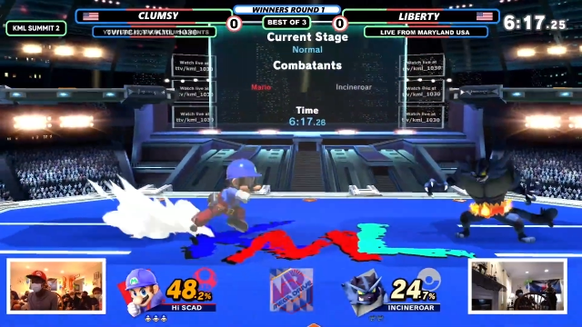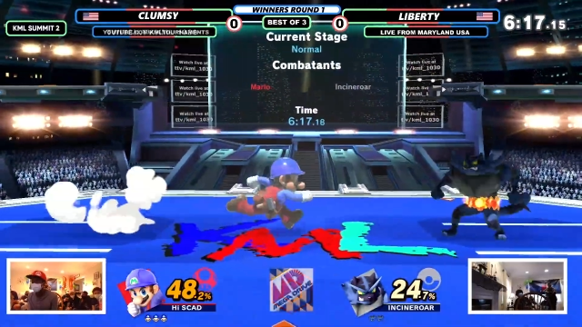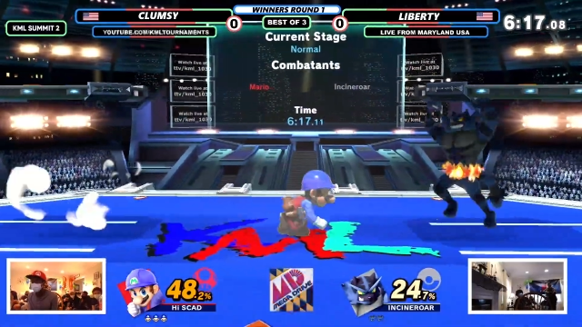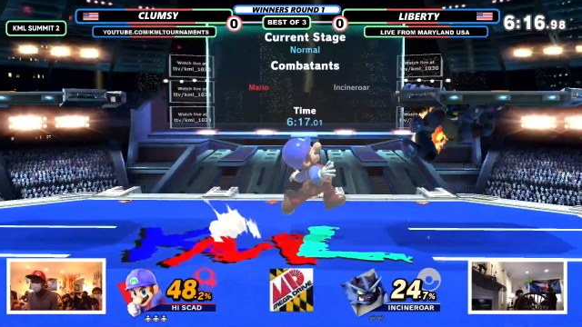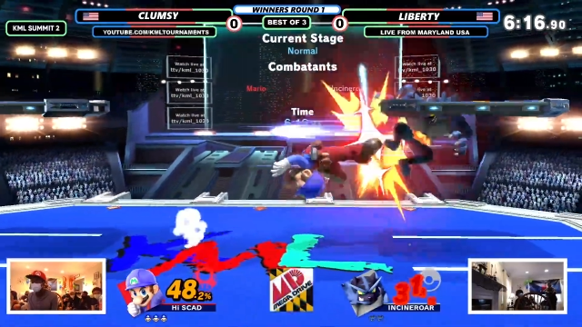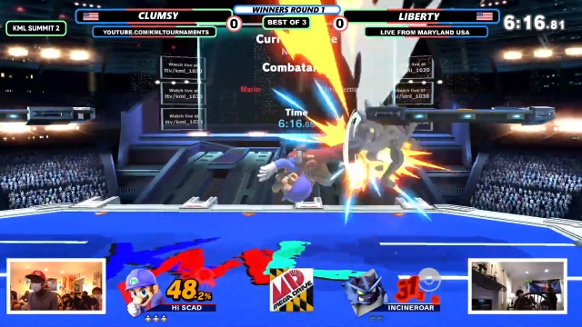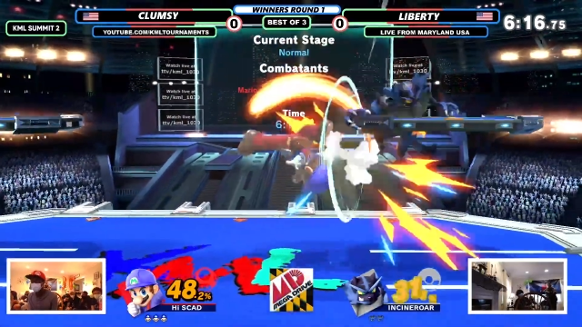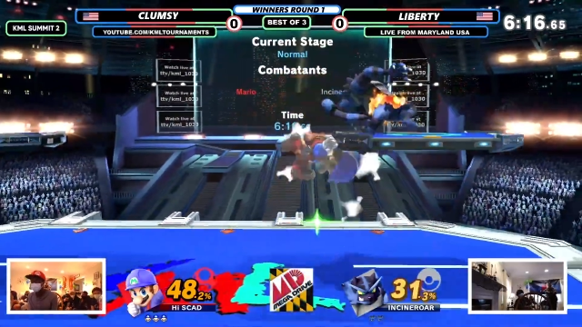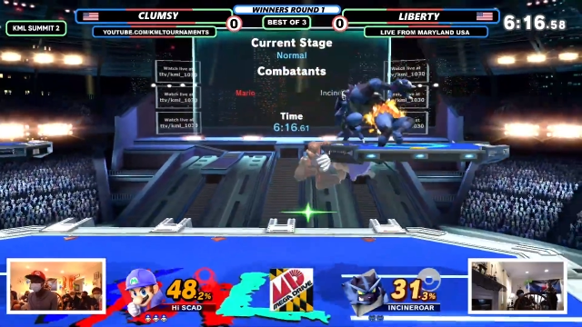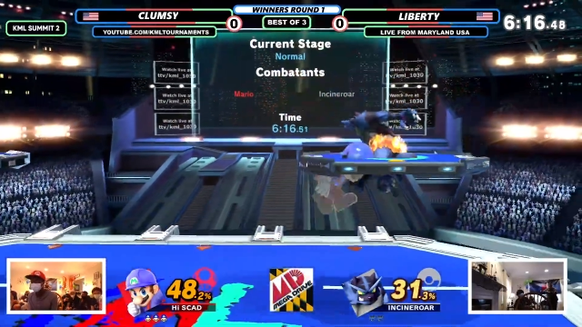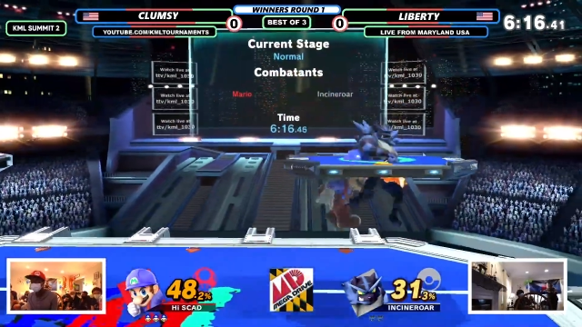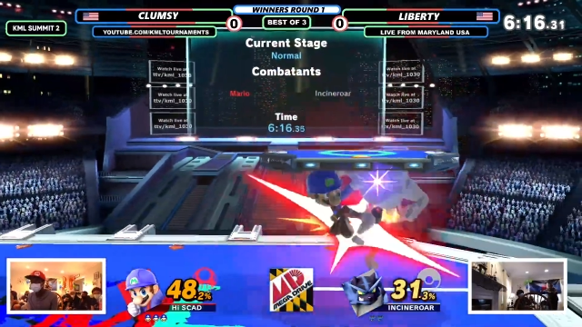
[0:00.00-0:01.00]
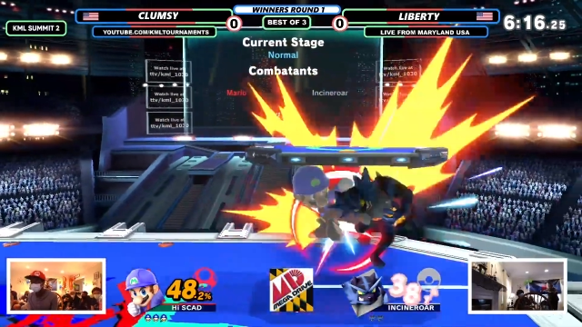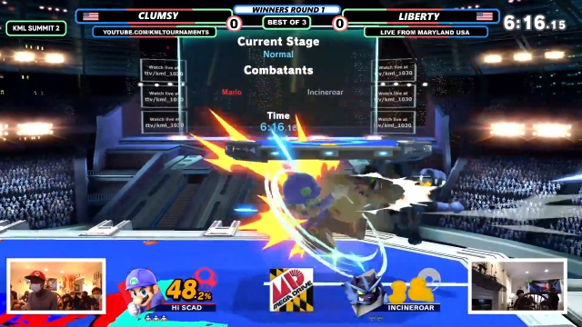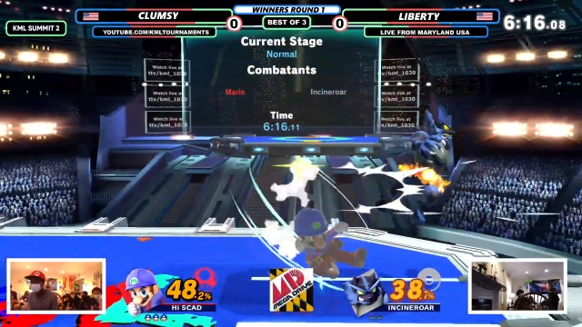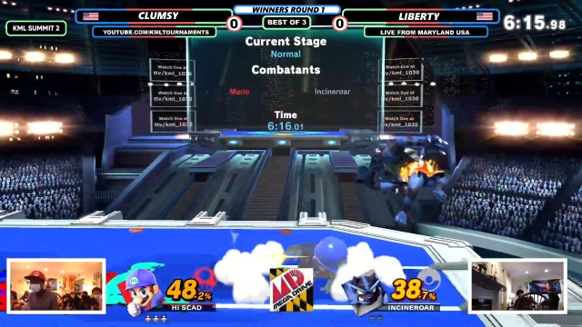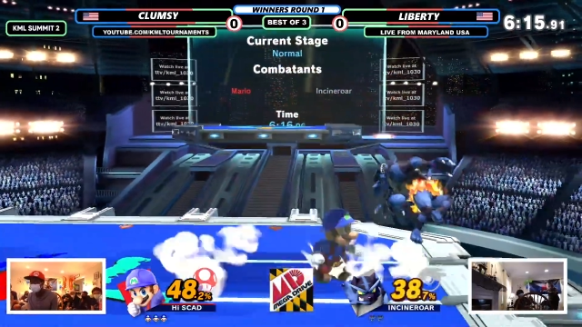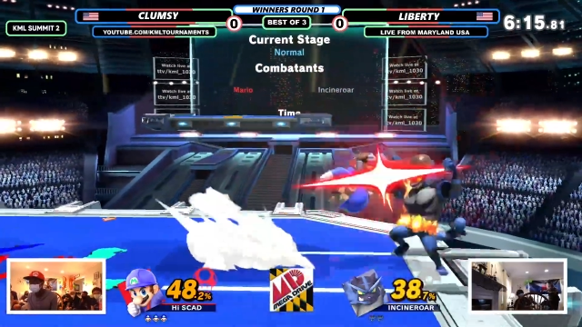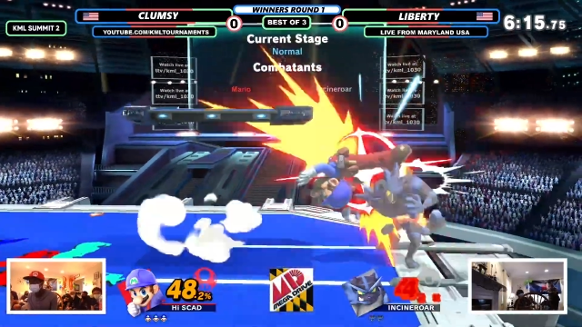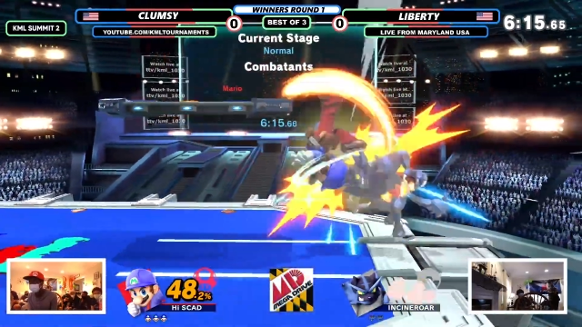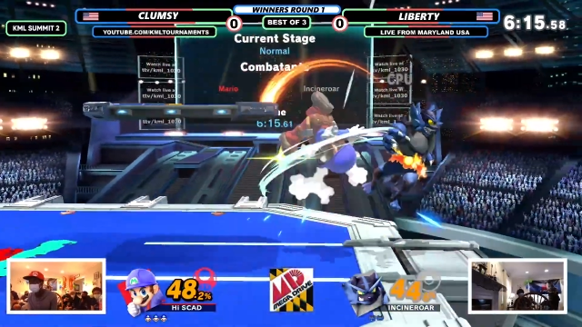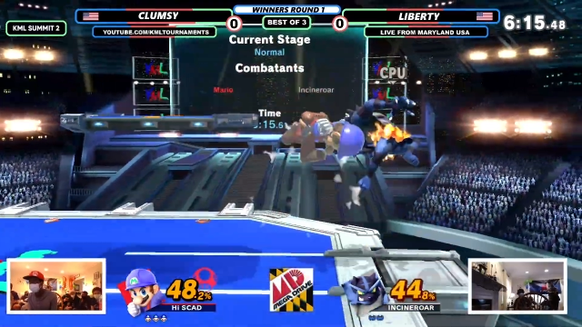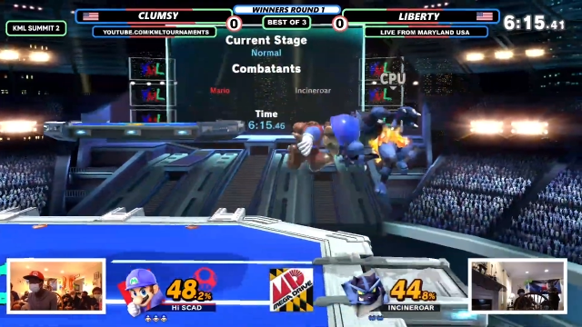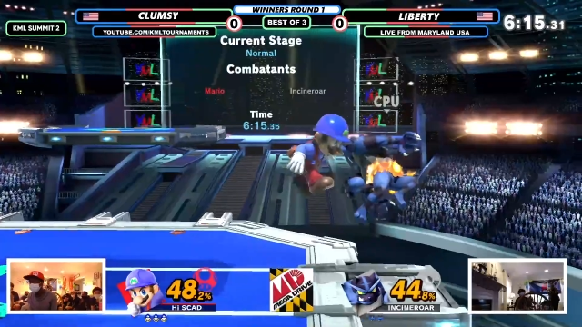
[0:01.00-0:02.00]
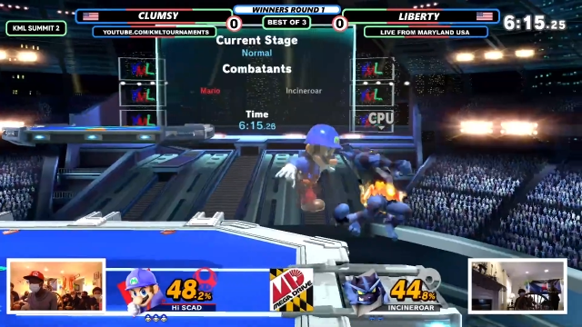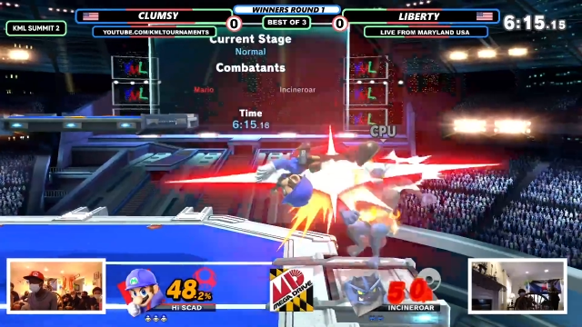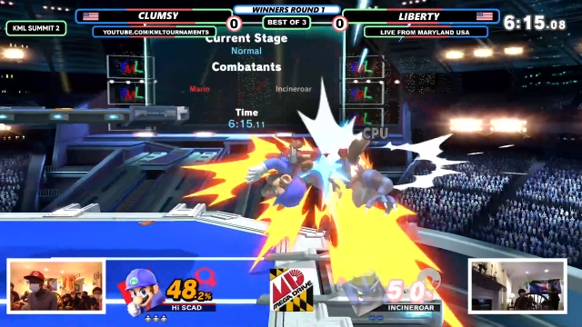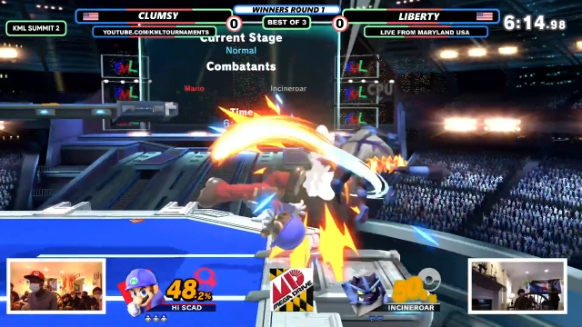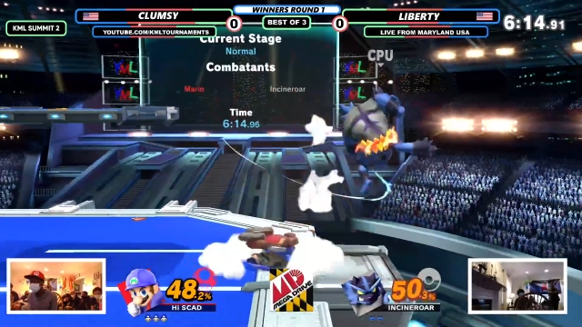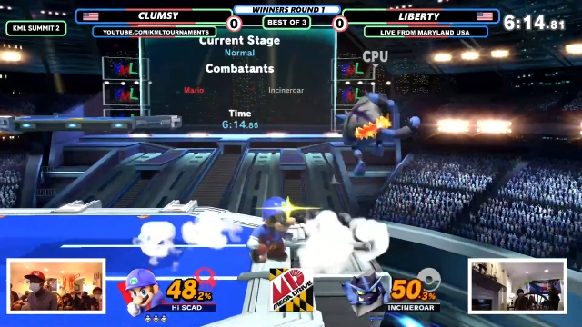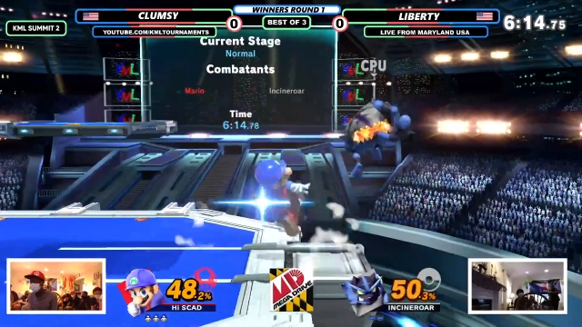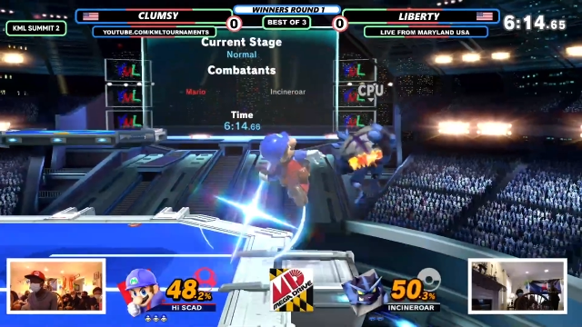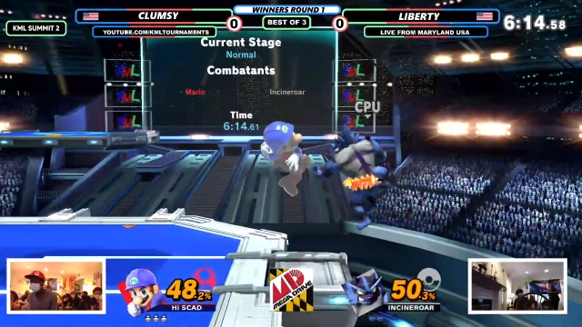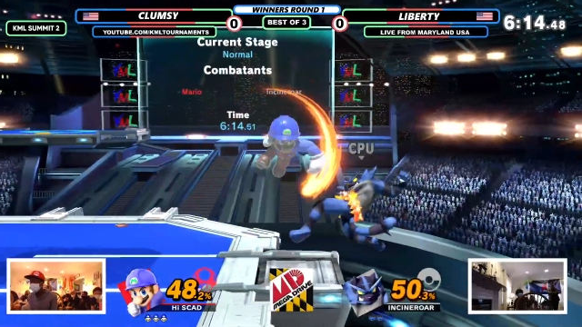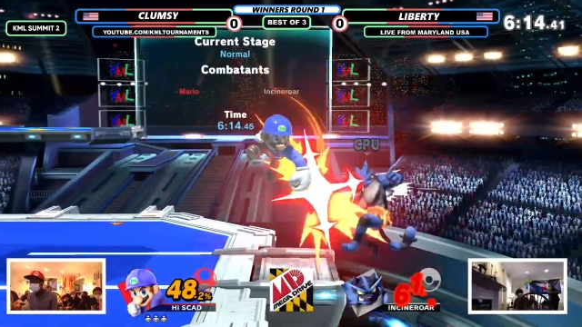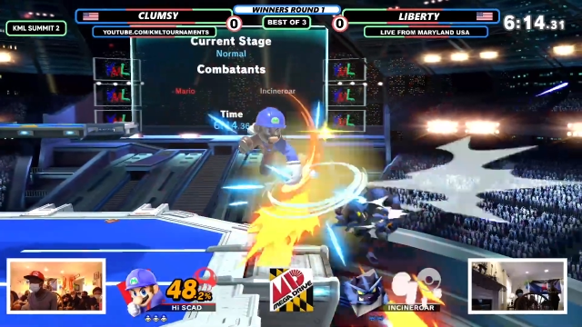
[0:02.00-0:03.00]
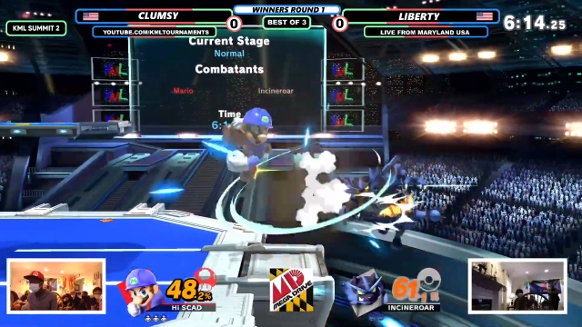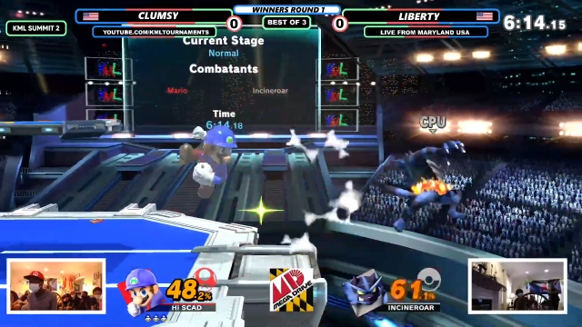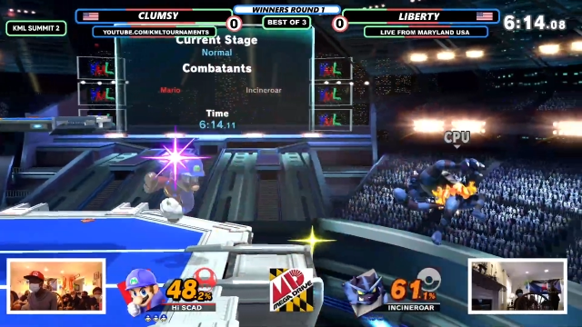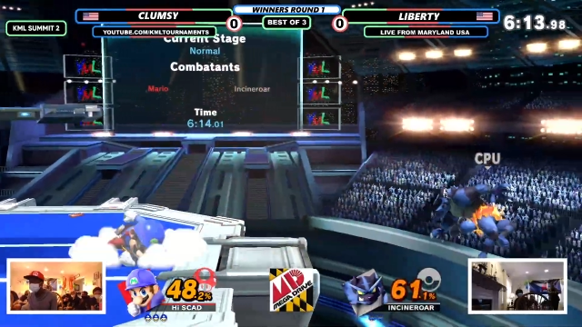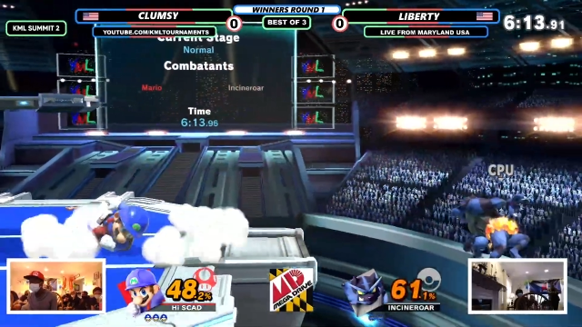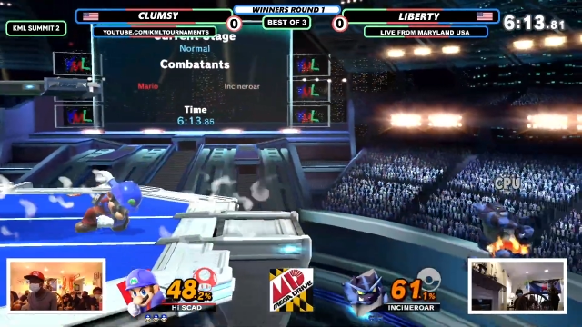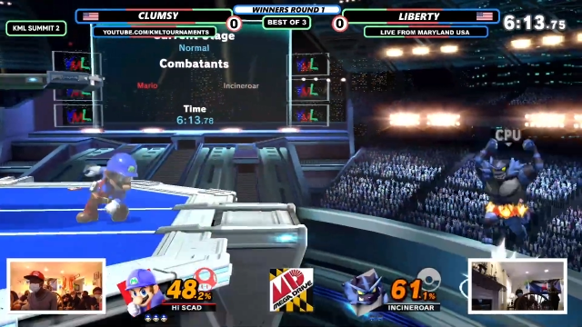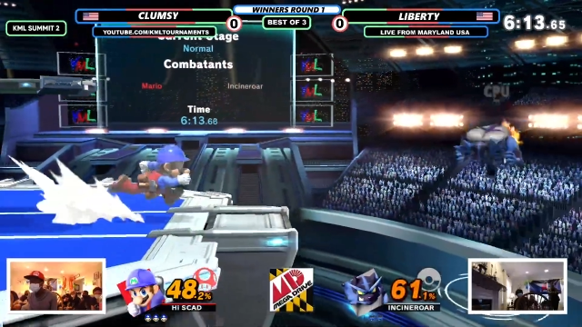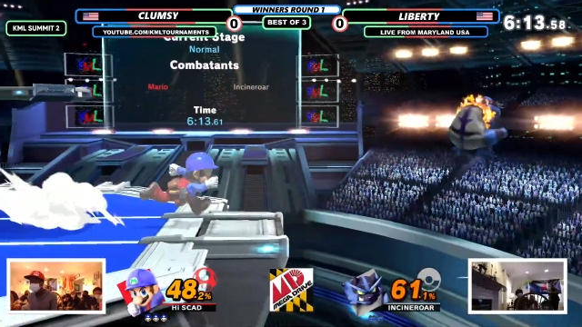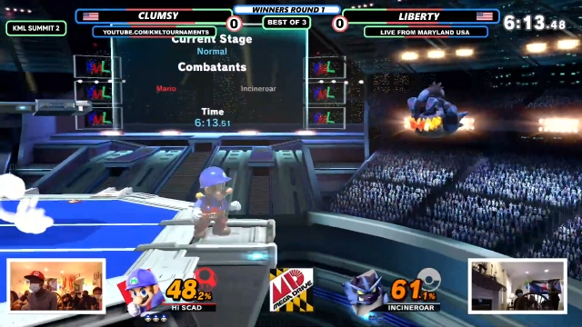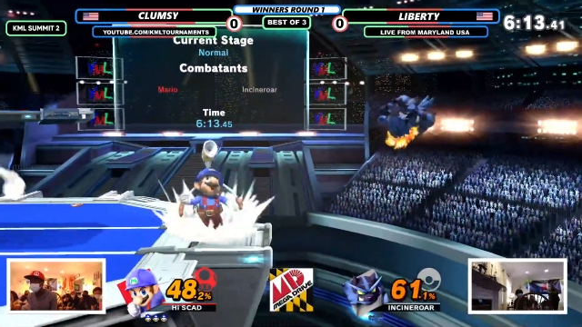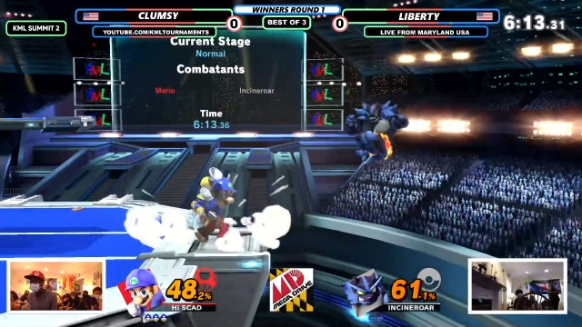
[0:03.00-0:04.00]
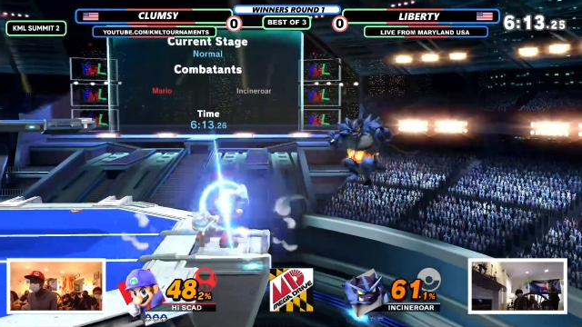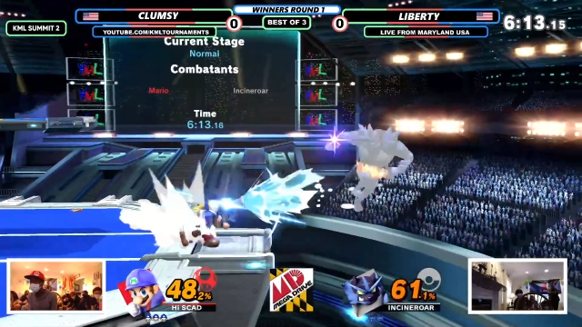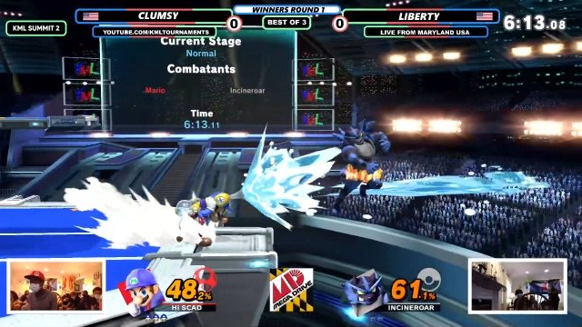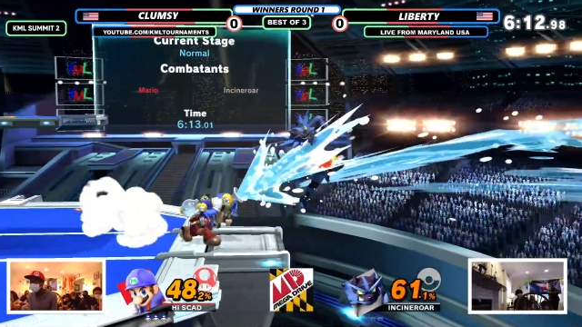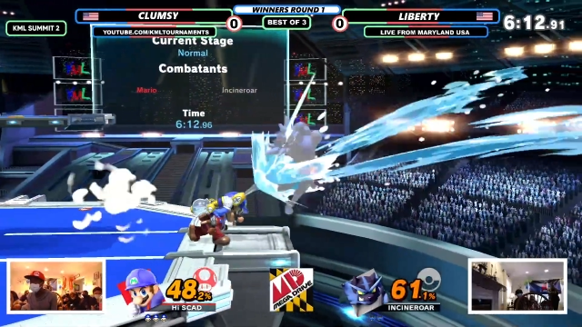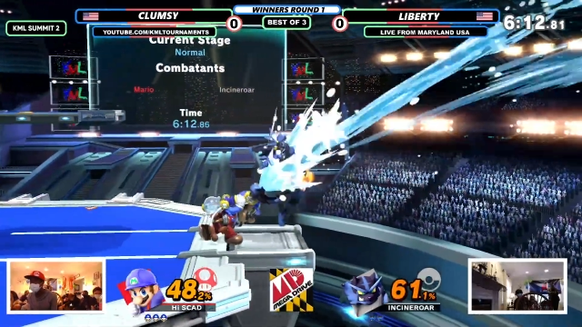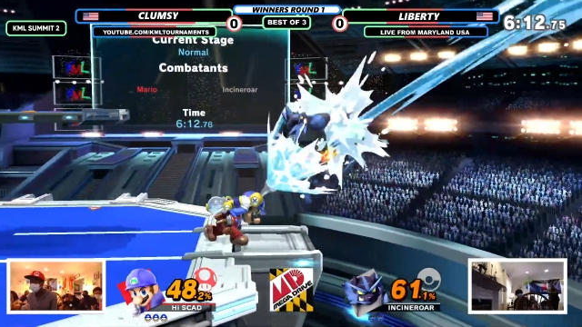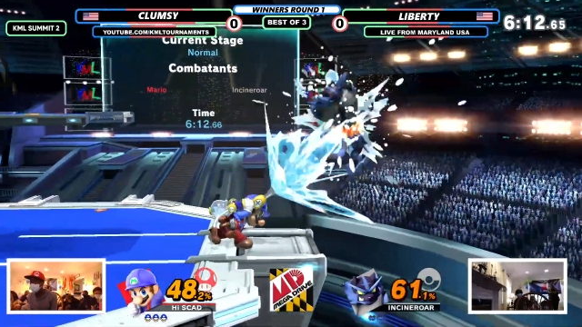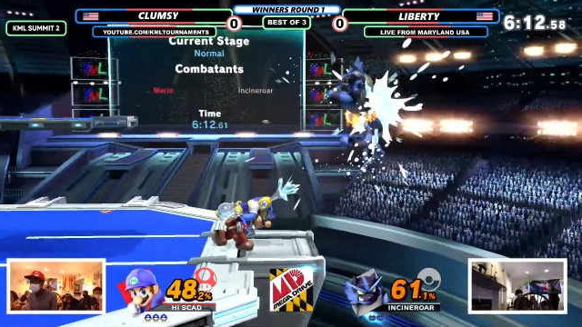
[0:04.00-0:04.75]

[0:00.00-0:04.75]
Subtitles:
No face is visible, so there are no lips to read.